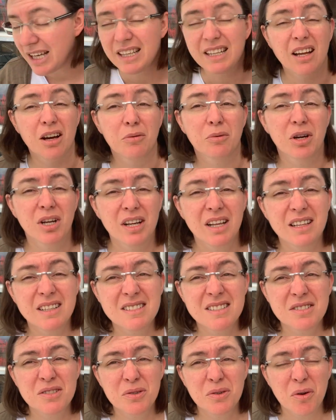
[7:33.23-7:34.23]
now I'm gonna
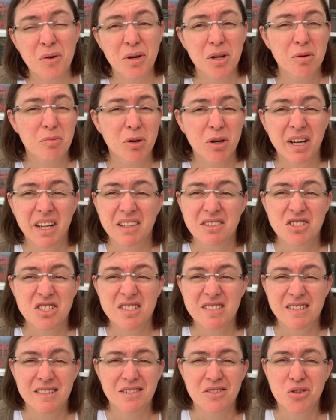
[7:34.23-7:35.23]
listen to an audiobook and
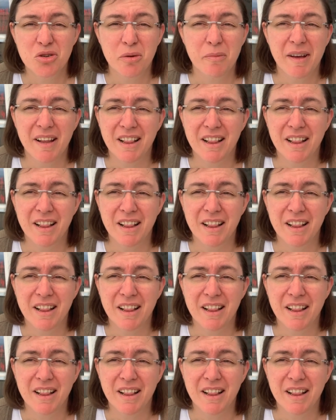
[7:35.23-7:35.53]
just enjoy my